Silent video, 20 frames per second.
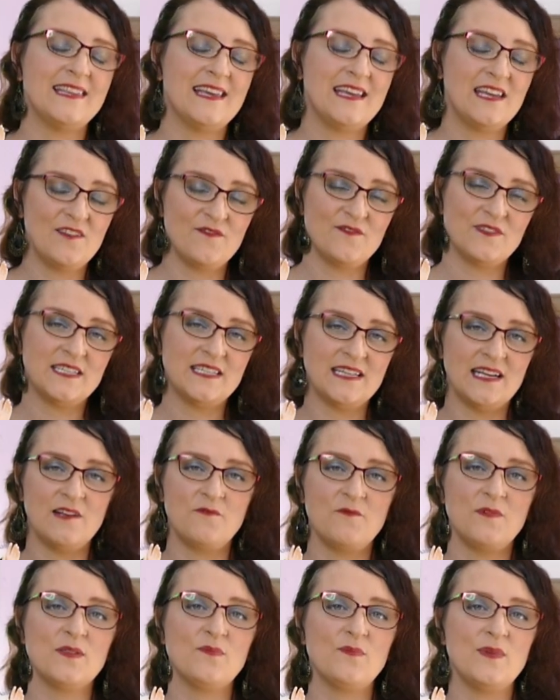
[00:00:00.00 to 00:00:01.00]
Thank you for
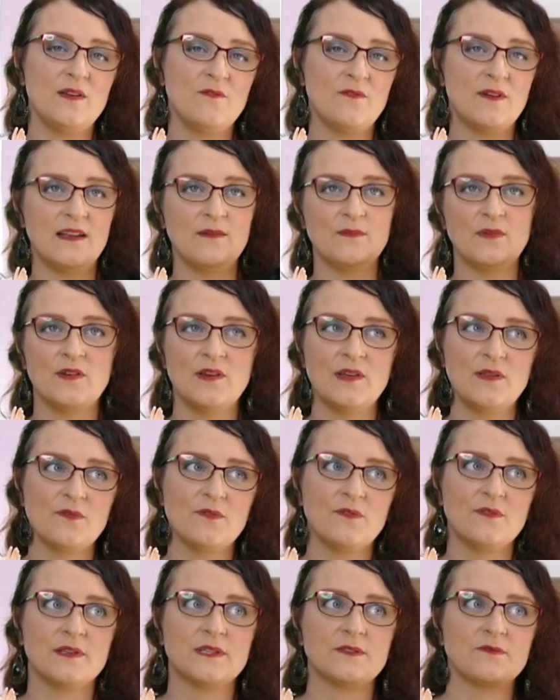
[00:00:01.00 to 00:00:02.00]
sticking with me while I'm going
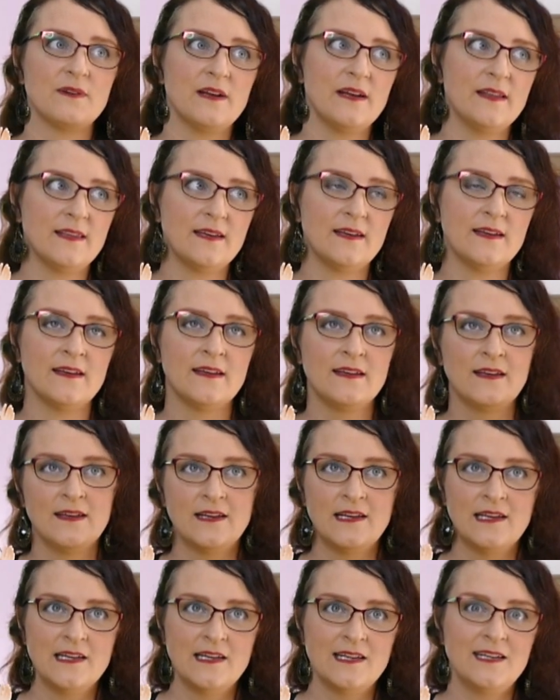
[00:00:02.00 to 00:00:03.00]
through this rather
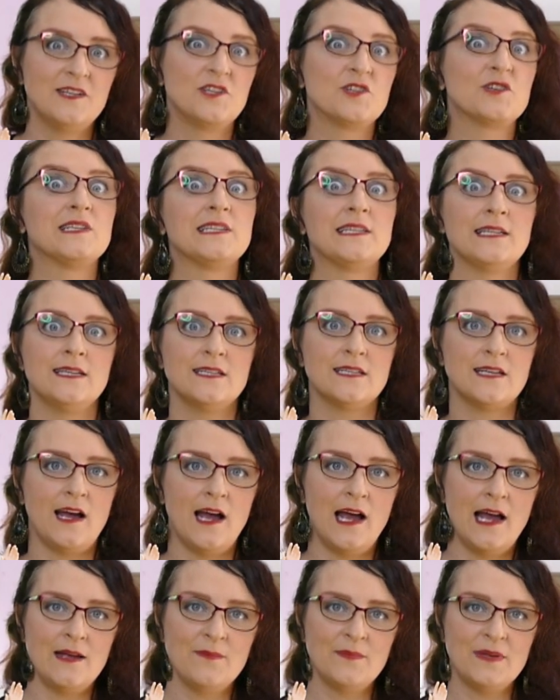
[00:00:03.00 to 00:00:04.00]
interesting
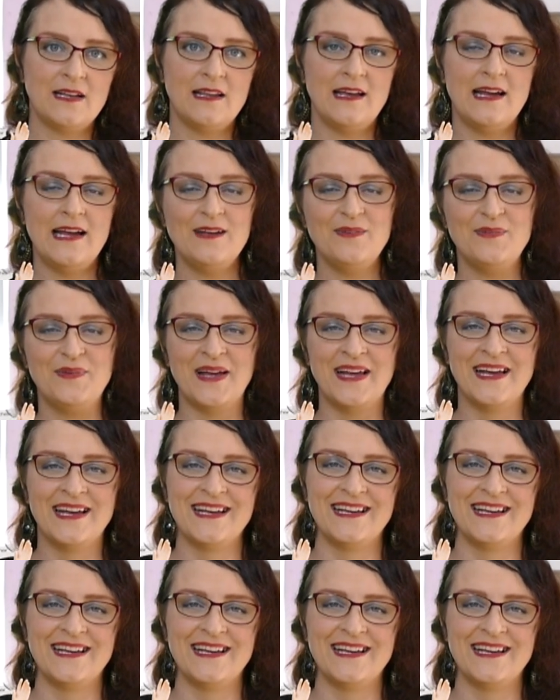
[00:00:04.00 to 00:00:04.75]
time in life.